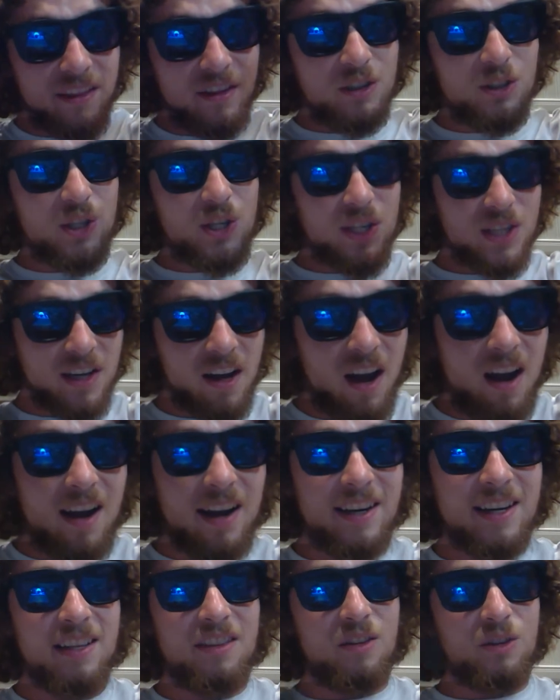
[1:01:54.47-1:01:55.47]
There's just
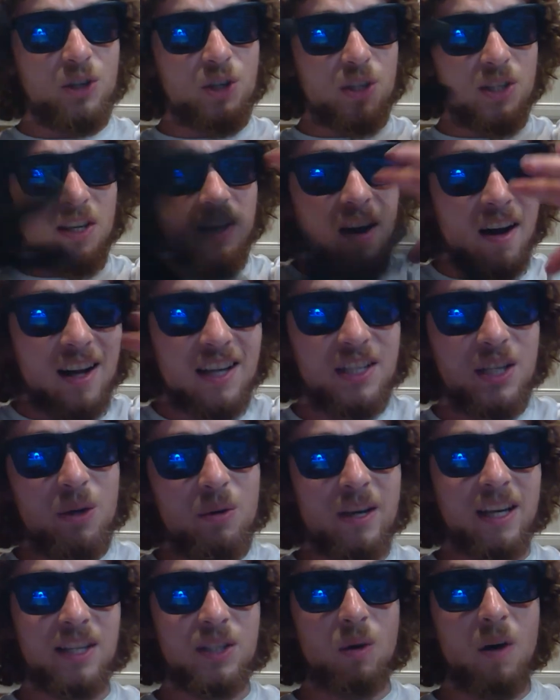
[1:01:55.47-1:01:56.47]
God, and there's just God
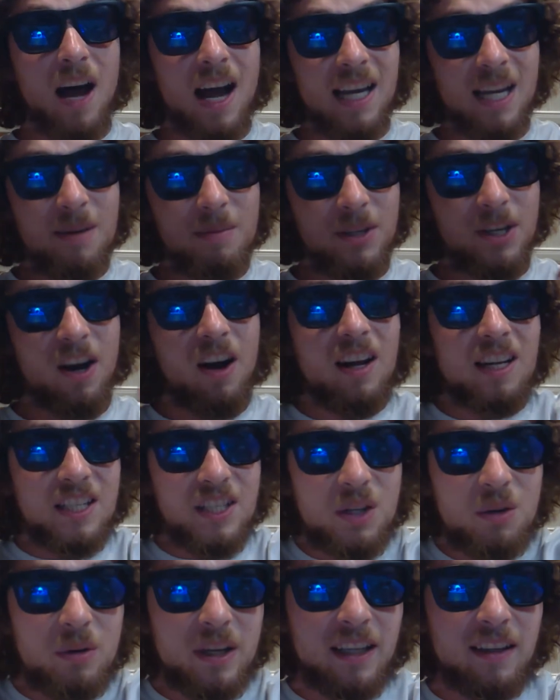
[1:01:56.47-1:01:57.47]
doing. So I am God
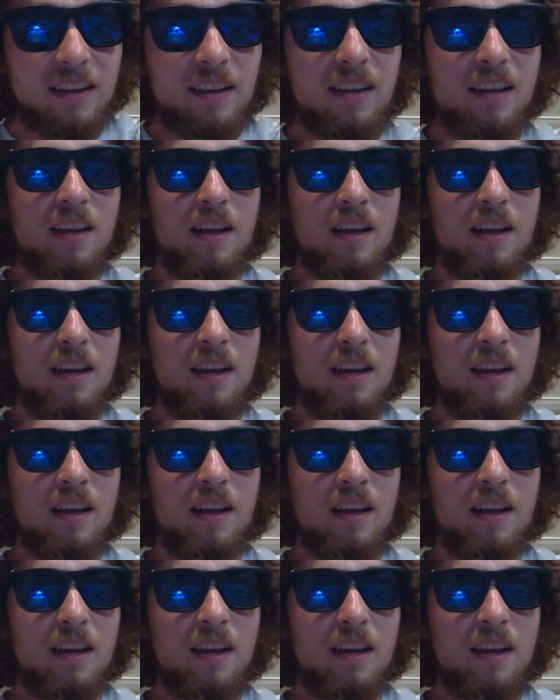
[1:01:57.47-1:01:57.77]
doing.